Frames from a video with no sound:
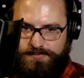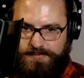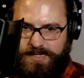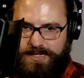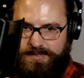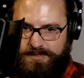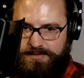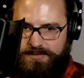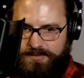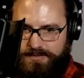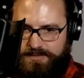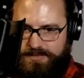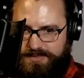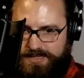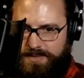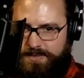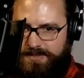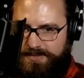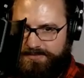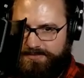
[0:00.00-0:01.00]
Yeah, it's loser
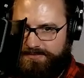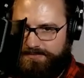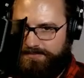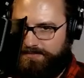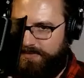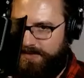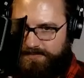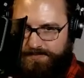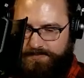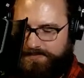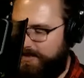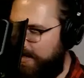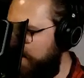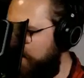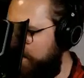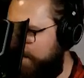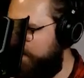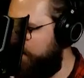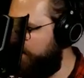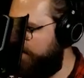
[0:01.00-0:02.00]
semis. We've
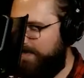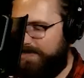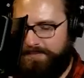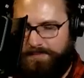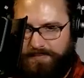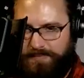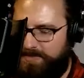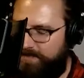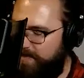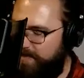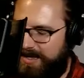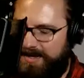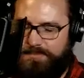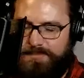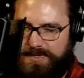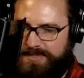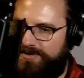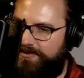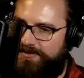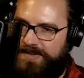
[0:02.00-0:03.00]
done we've done
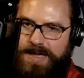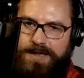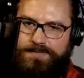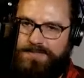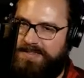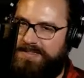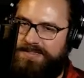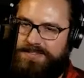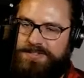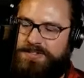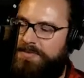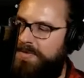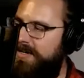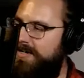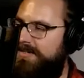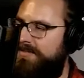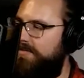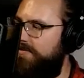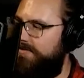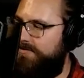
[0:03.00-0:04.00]
best of five in this
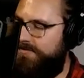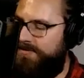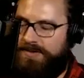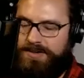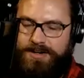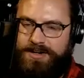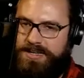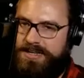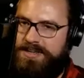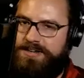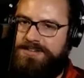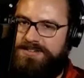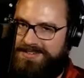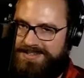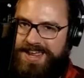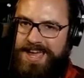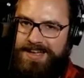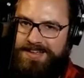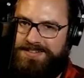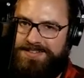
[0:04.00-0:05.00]
situation for
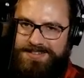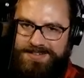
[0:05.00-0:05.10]
years now.